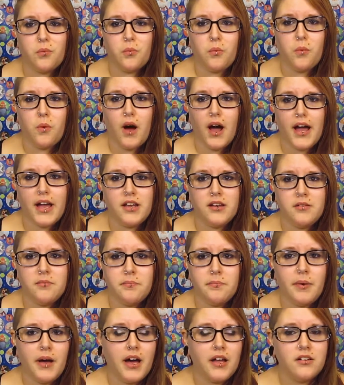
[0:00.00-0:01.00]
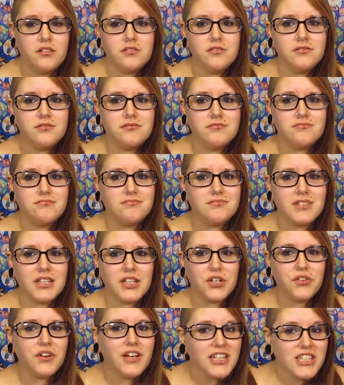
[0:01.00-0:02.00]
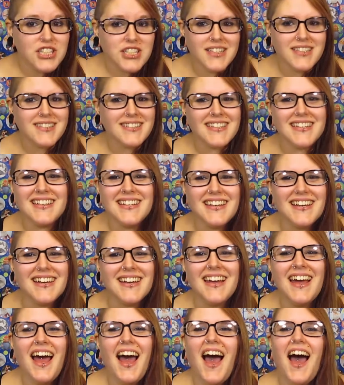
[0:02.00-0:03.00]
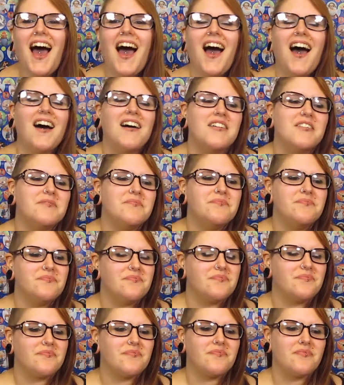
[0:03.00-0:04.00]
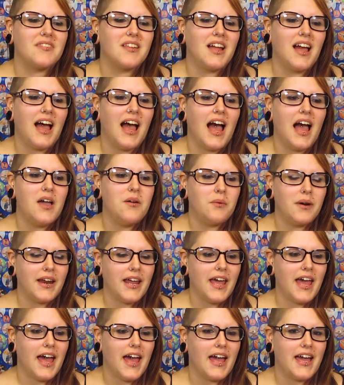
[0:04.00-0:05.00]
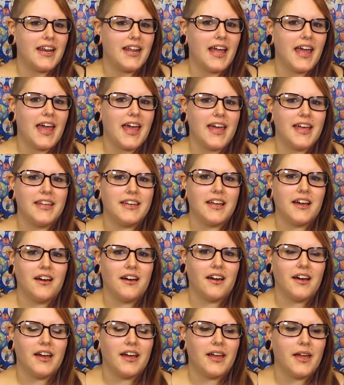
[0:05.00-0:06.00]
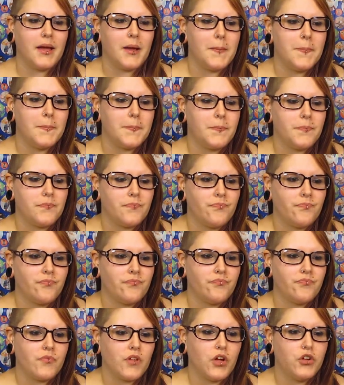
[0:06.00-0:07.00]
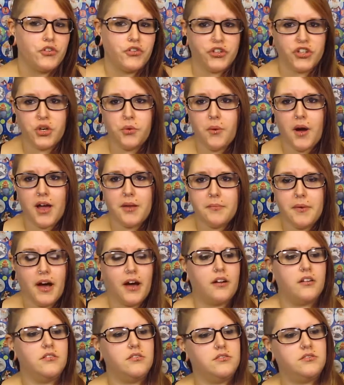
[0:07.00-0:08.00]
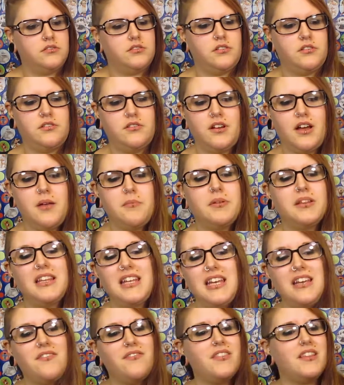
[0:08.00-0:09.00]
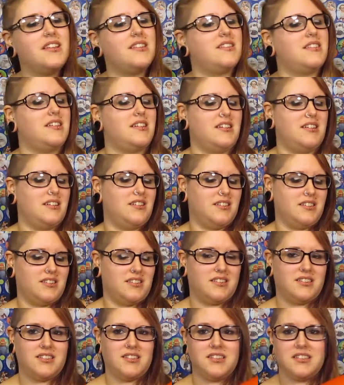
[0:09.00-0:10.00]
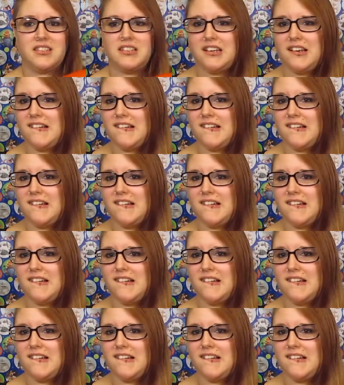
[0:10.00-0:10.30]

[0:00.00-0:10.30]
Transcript: wine bottle decorations? um, I went ahead and I took a wine bottle. I believe this is